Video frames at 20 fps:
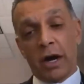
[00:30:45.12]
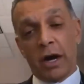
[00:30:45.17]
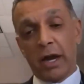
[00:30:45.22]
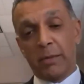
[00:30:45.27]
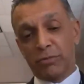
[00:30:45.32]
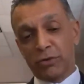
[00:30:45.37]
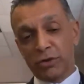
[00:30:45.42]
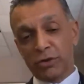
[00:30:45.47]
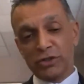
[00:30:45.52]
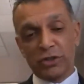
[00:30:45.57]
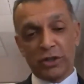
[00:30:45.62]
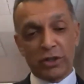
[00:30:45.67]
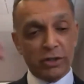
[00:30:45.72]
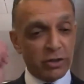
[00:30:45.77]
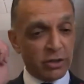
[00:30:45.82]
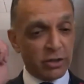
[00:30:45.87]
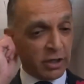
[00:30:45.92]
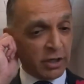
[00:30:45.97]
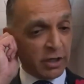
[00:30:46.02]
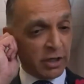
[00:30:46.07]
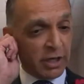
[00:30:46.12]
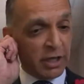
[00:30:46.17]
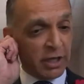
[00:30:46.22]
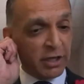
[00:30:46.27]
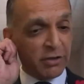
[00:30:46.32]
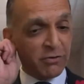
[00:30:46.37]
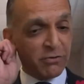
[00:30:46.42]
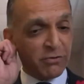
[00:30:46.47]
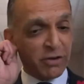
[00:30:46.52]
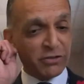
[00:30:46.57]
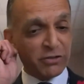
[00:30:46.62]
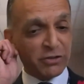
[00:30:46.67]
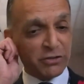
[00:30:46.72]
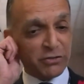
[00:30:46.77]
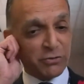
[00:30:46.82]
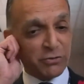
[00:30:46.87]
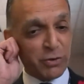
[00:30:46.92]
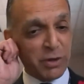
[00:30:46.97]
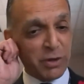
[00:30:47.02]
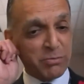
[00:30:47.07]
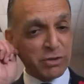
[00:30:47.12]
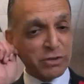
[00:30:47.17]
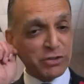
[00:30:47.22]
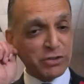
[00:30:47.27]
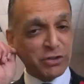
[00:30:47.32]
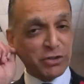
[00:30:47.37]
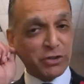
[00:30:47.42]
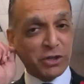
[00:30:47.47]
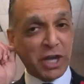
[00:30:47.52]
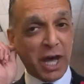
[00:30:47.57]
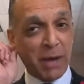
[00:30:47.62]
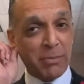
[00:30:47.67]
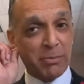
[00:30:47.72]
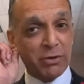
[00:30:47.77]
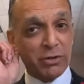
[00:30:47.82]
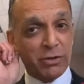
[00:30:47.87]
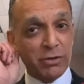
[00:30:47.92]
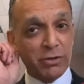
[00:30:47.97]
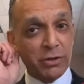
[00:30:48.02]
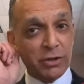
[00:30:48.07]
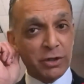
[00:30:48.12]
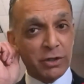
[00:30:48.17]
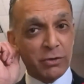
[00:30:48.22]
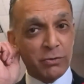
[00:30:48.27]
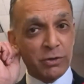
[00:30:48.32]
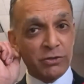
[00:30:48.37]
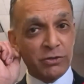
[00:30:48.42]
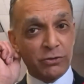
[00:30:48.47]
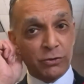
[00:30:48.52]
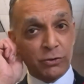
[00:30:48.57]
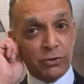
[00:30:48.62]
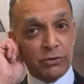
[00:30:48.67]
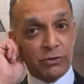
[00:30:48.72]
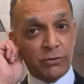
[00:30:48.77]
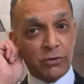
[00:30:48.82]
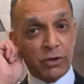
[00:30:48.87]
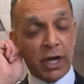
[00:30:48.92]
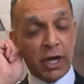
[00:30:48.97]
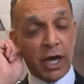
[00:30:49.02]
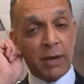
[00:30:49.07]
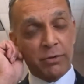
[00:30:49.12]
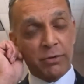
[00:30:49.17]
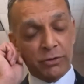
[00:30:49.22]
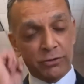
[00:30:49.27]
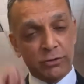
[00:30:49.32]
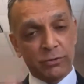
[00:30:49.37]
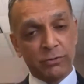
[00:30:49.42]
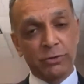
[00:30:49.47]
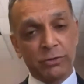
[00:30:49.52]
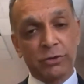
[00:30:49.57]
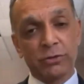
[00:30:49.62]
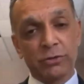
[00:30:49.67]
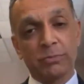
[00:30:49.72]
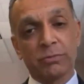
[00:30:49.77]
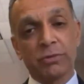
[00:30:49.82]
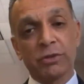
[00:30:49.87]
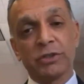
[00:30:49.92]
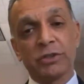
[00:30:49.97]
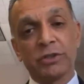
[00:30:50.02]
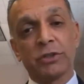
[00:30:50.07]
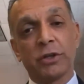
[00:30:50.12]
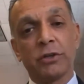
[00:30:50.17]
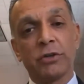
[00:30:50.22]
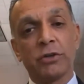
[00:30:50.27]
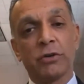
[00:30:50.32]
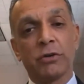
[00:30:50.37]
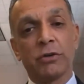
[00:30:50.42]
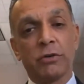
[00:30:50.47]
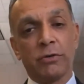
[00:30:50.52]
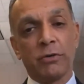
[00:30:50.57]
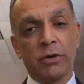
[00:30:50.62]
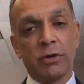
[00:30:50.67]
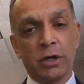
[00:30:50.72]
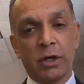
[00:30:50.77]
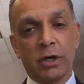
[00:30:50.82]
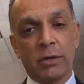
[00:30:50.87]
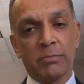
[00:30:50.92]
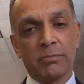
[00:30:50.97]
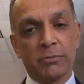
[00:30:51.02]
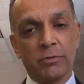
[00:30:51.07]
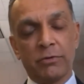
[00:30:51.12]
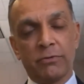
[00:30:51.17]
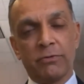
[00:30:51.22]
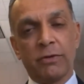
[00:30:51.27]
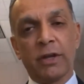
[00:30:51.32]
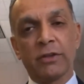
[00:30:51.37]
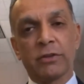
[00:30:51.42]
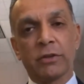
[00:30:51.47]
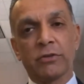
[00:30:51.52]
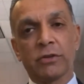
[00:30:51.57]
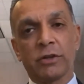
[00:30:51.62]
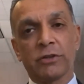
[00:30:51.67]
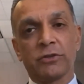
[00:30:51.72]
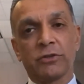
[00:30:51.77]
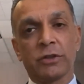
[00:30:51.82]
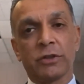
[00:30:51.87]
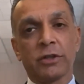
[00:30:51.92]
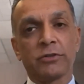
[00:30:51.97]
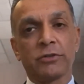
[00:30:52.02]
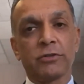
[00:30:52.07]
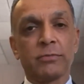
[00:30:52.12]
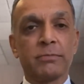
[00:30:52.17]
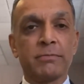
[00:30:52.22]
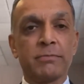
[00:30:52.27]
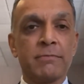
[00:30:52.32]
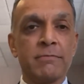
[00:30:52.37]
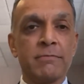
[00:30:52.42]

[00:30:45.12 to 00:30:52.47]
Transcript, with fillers: I appreciate uh, any investors. We appreciate your capital. You know, we're stewards of your capital, so we do appreciate your um, faith and trust in us.